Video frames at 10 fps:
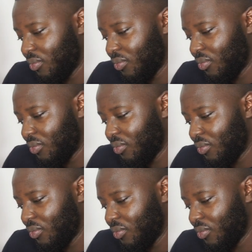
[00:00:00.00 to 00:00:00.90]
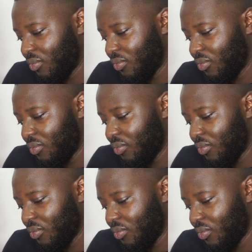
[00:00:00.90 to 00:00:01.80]

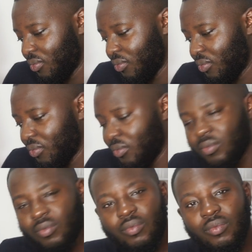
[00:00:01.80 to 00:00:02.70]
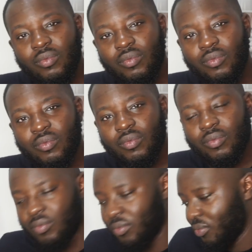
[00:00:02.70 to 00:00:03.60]

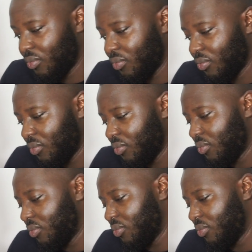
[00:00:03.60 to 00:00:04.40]
No words are spoken by the person on screen.